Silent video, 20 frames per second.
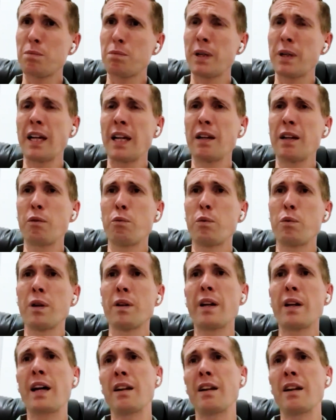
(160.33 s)
but we're
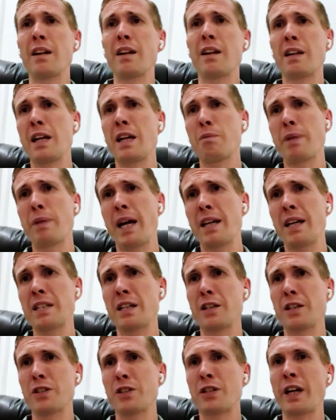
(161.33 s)
not allowed to
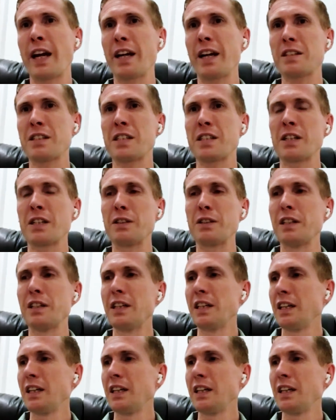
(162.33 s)
pass out tracts. So